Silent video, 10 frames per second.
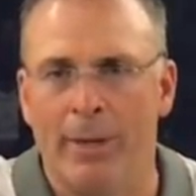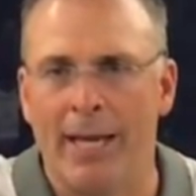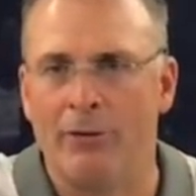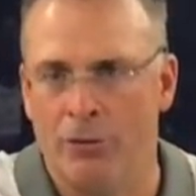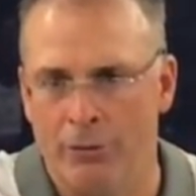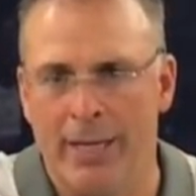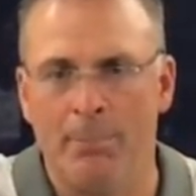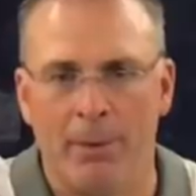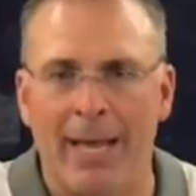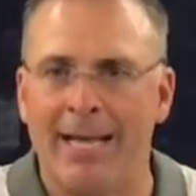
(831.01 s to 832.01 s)
We got two
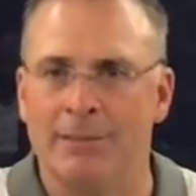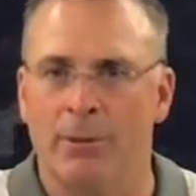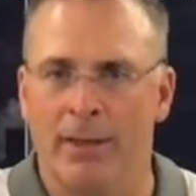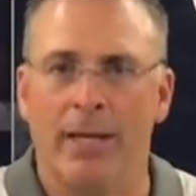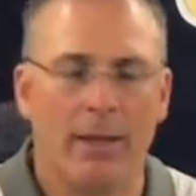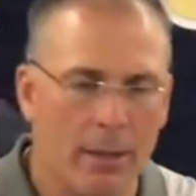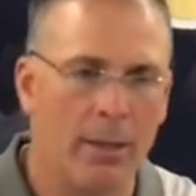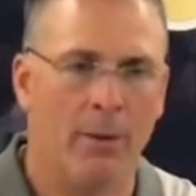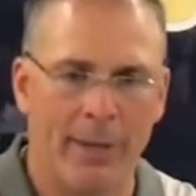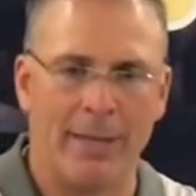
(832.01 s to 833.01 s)
deep guys that we think
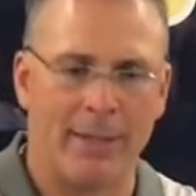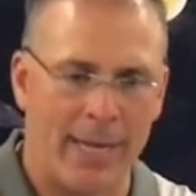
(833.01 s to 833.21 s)
you know we got the